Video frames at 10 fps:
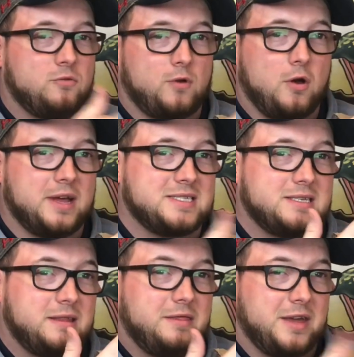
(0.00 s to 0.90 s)
roll that's
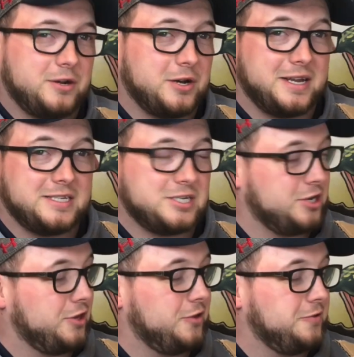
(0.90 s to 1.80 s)
thinner and easier to
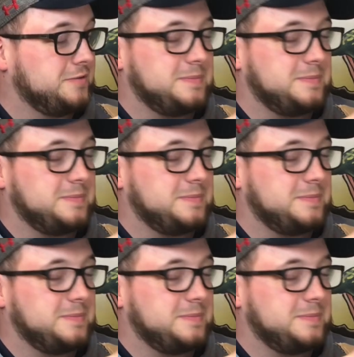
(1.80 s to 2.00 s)
use,